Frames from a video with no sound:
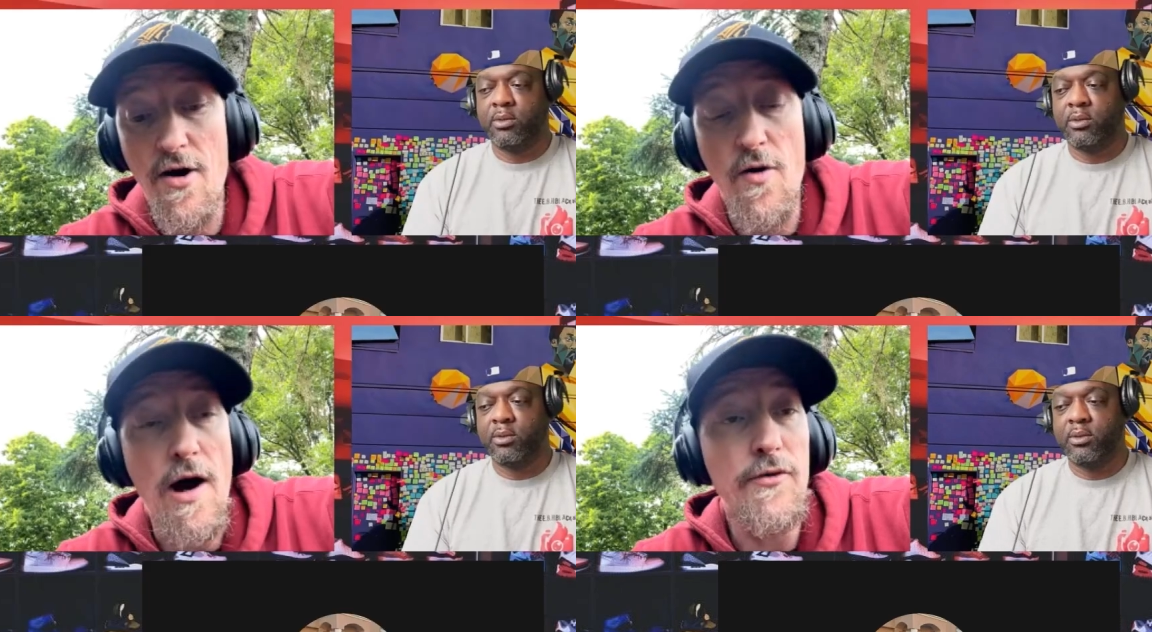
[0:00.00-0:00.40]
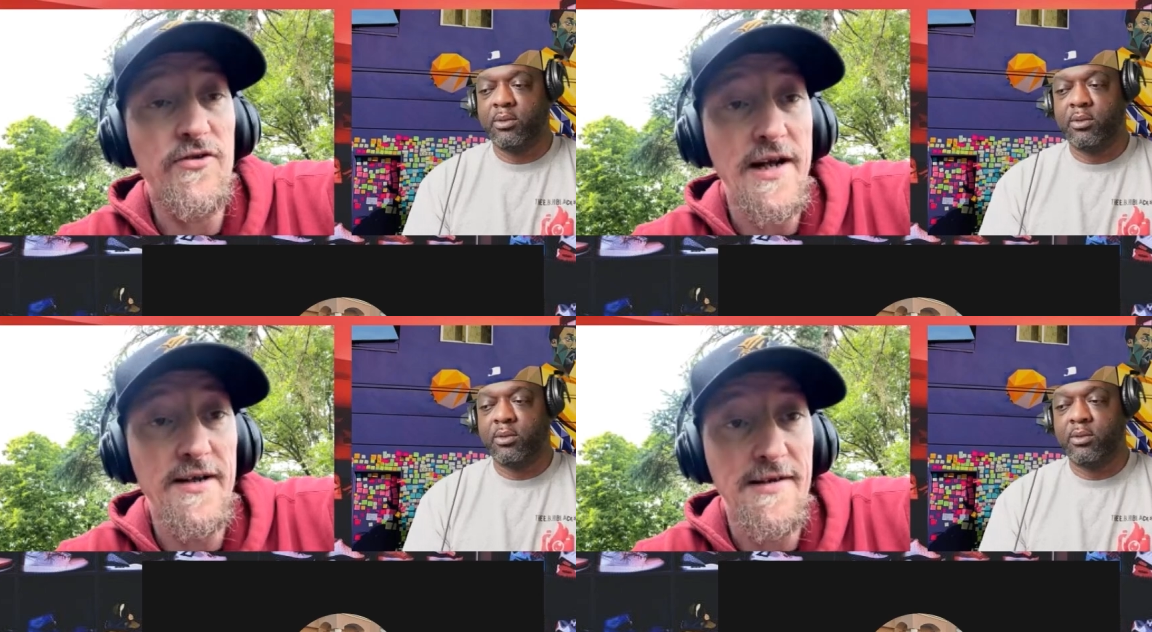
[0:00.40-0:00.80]
Speaker 1: oh, I was
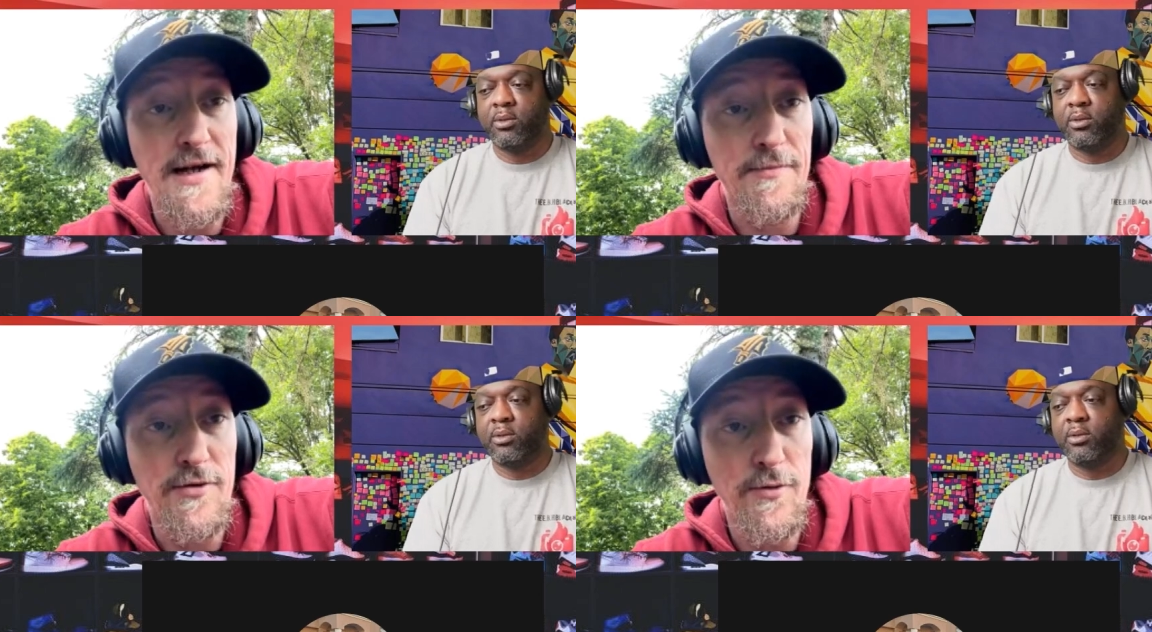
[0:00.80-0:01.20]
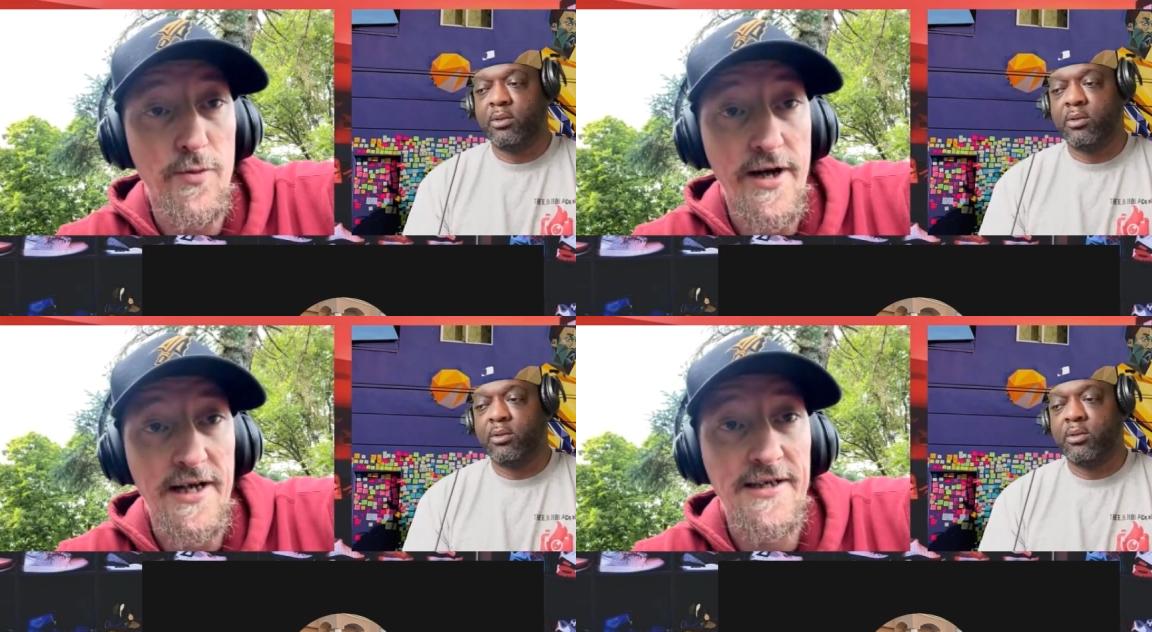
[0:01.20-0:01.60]
saying damn too
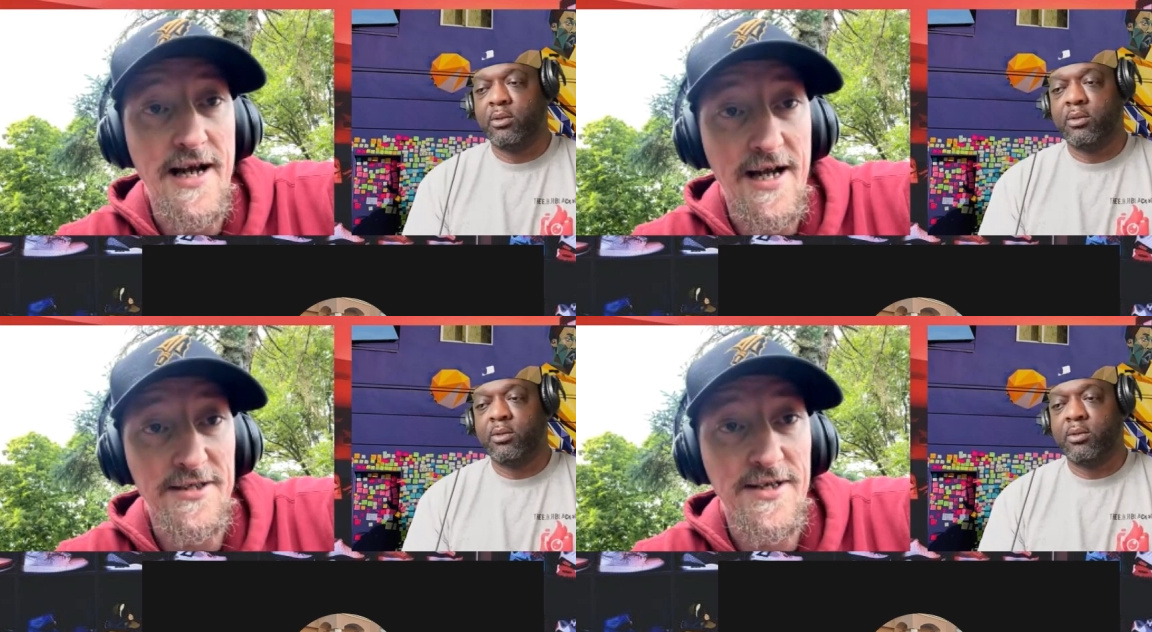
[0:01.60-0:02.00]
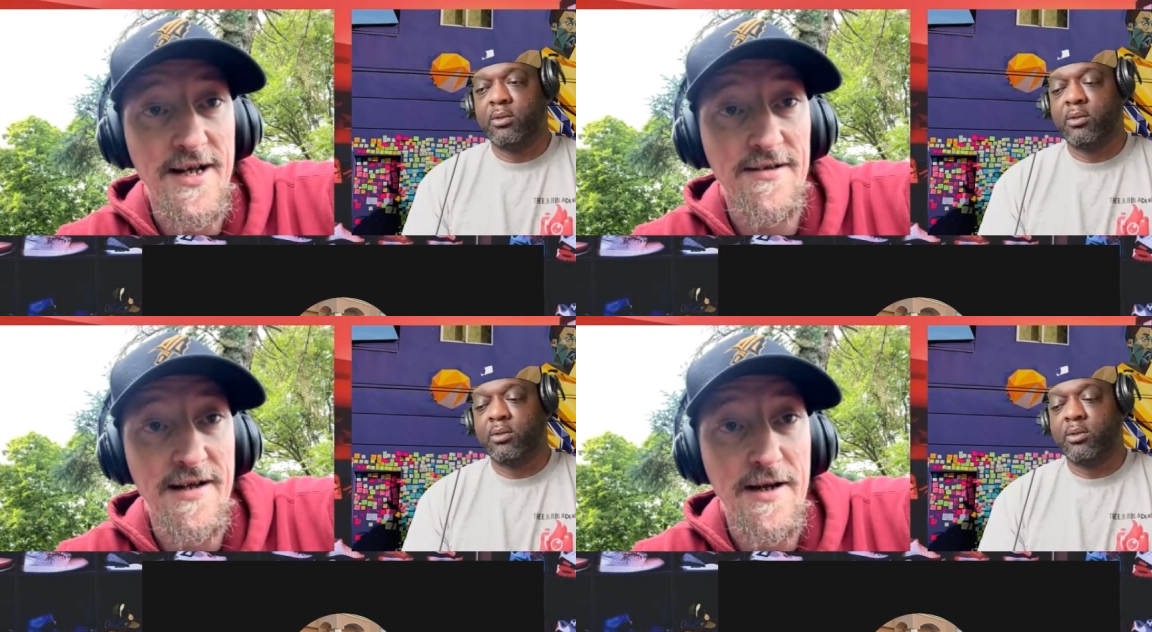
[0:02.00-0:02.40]
when I cashed
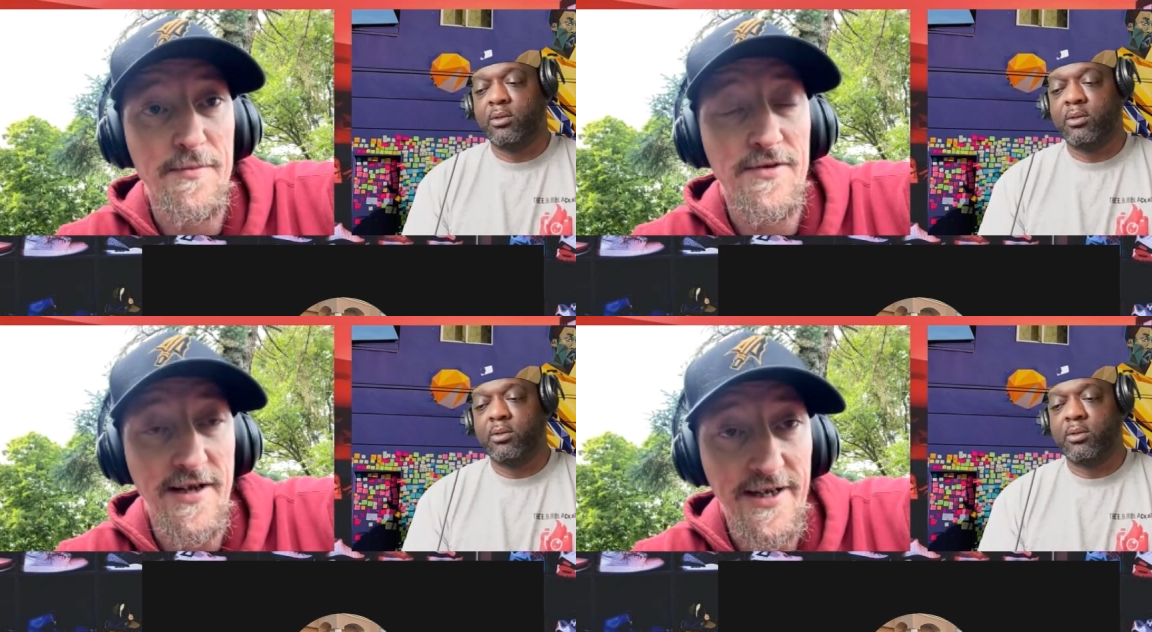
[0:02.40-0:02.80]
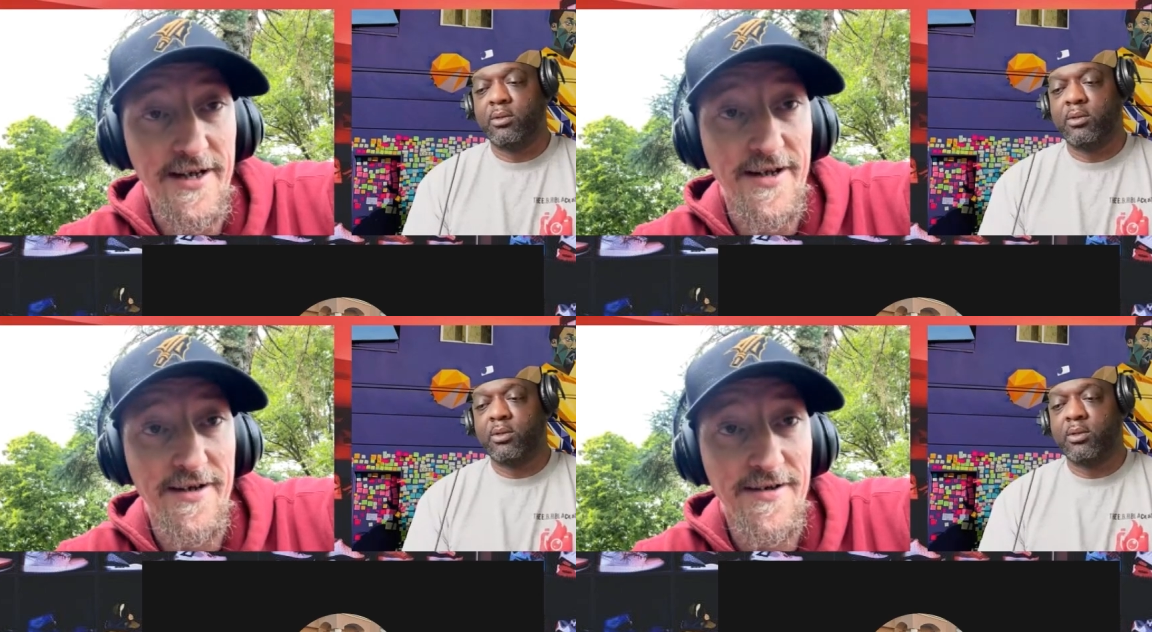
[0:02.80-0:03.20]
that damn
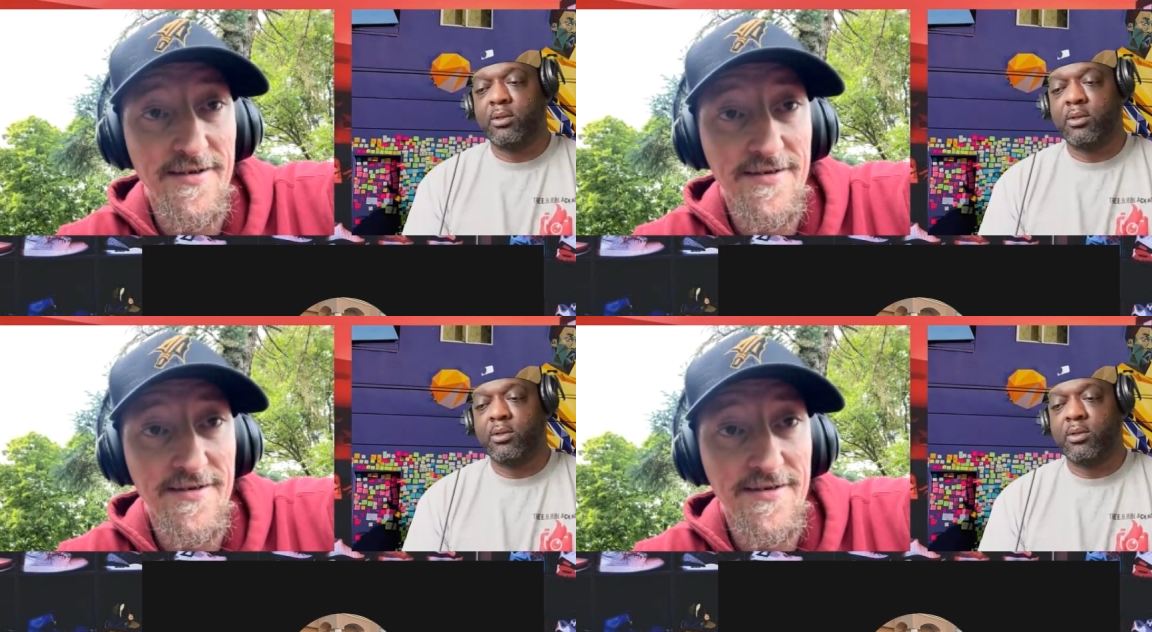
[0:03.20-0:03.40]
ticket in.